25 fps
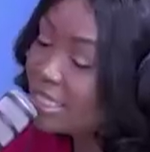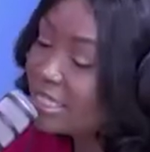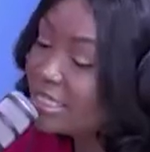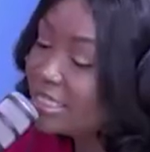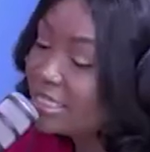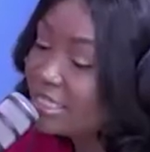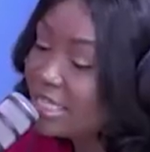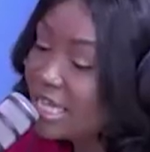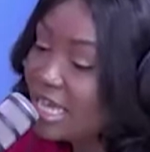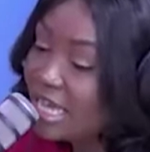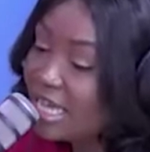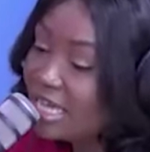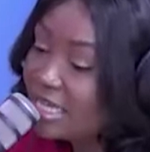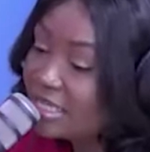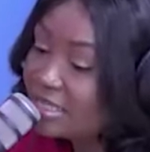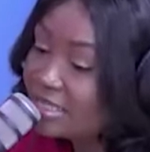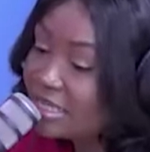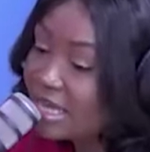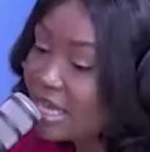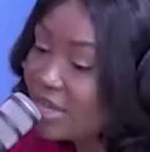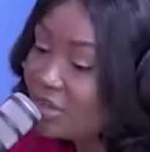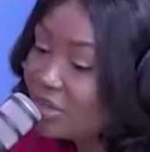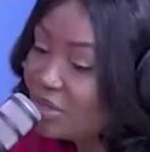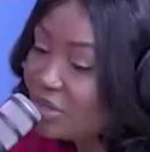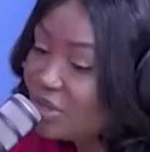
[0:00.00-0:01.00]
these
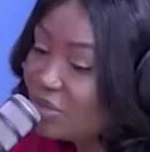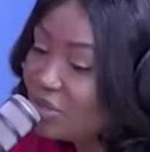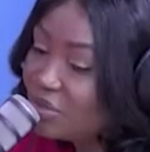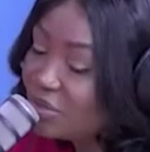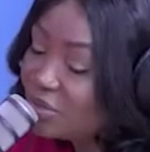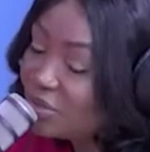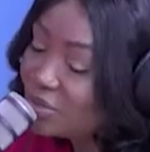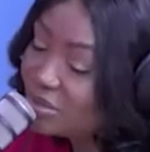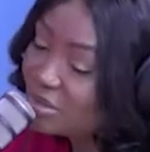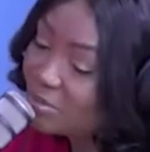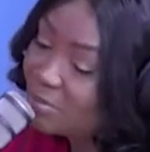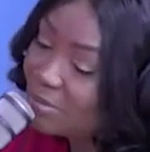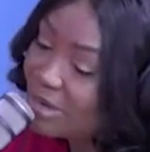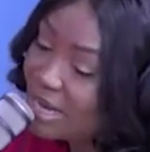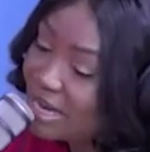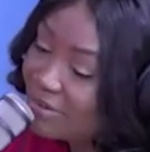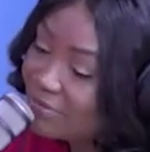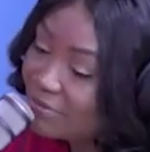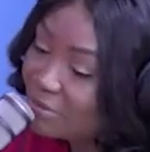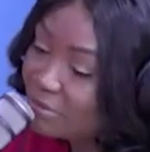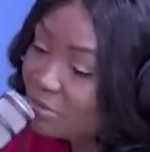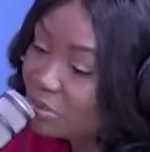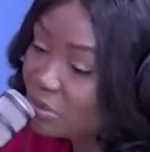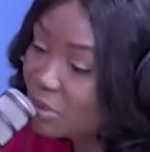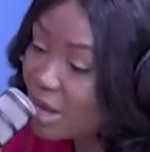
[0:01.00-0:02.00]
days, use the
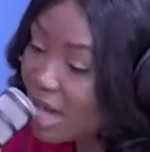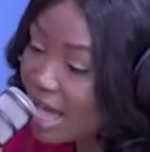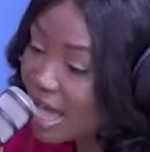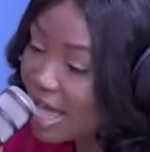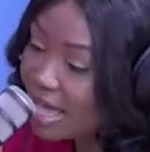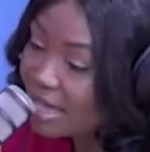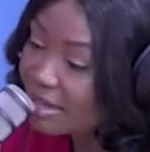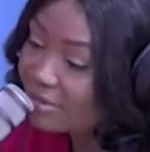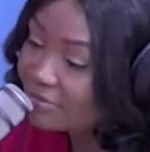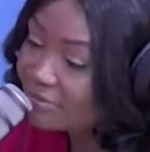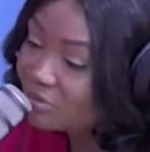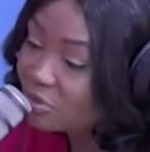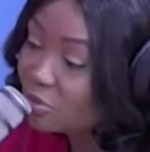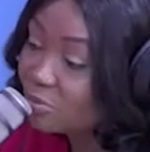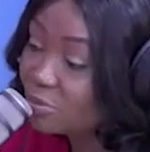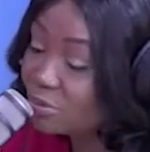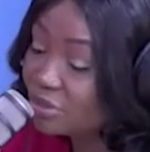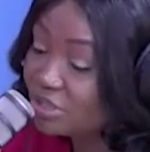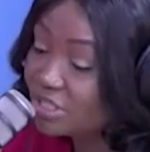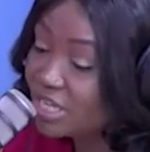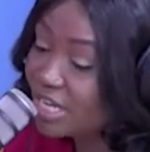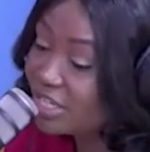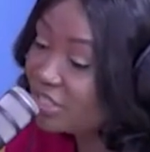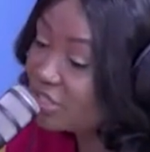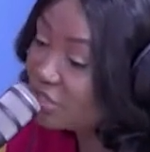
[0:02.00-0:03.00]
platform you have to
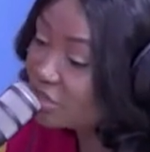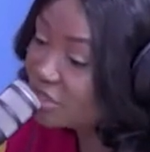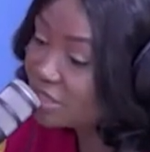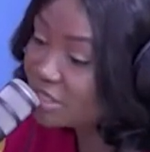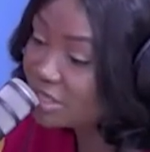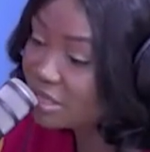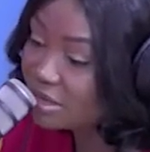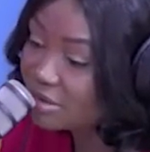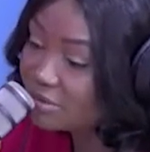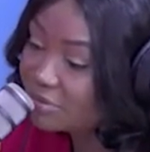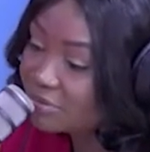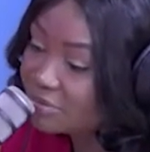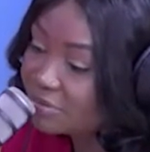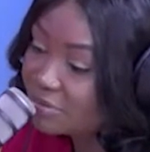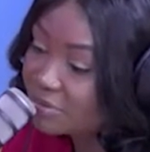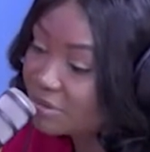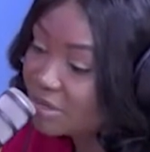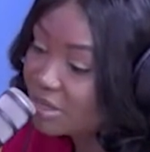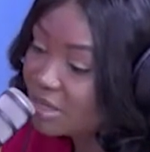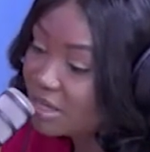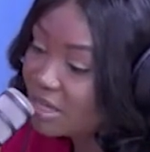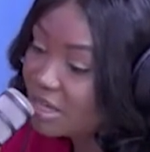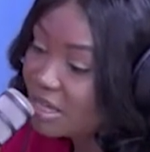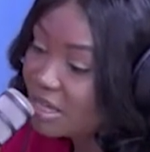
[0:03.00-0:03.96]
project yourself,